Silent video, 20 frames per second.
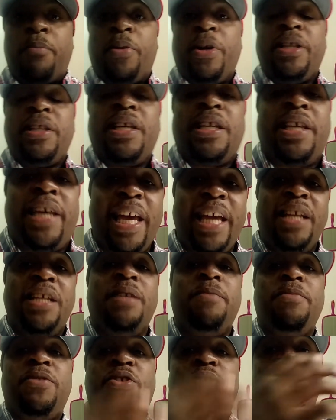and bring the
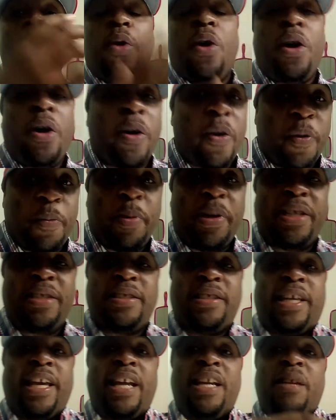kingdom to earth,
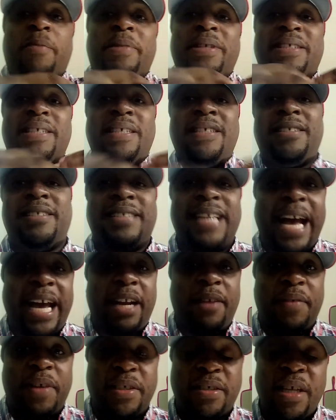because the kingdom is
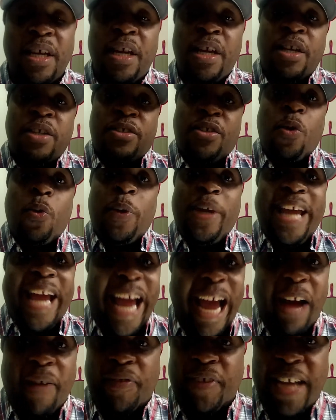inside of us. So we
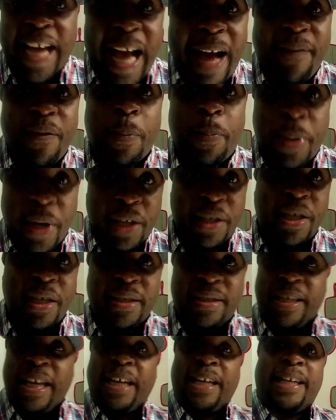have to have
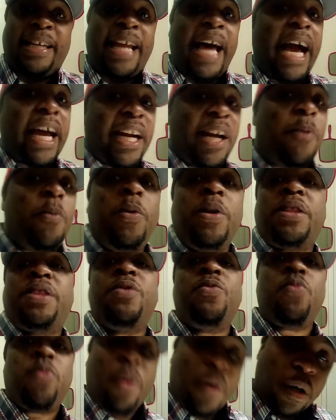opinions that line up
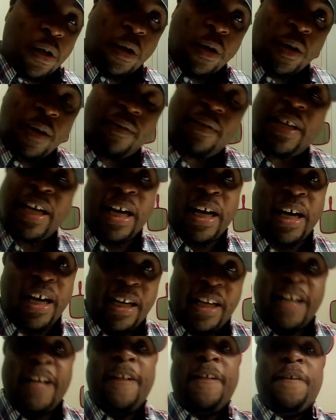with the word of
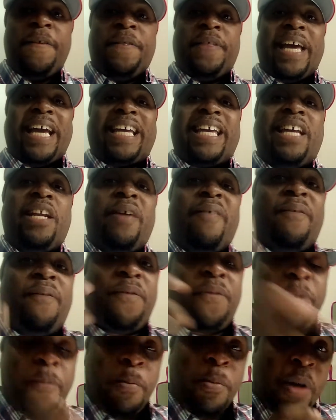God that can
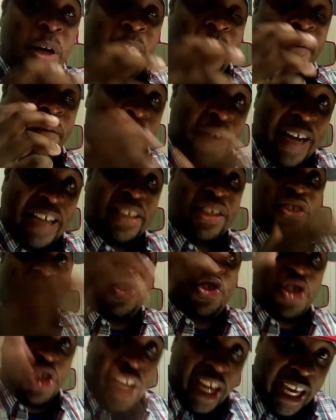
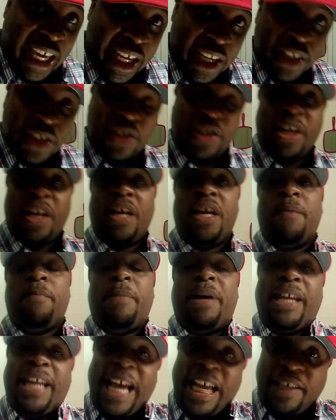affect change.
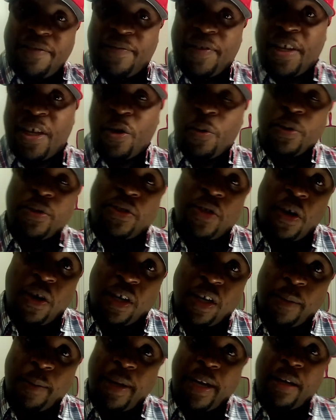My last video was
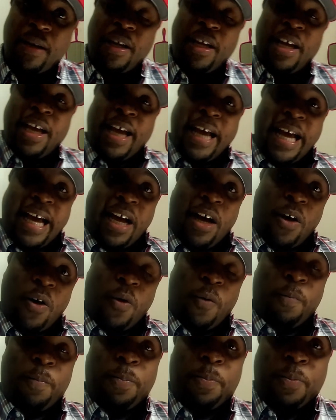talking about
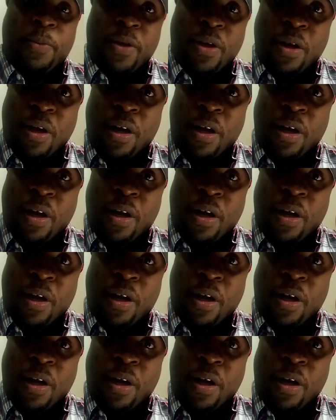how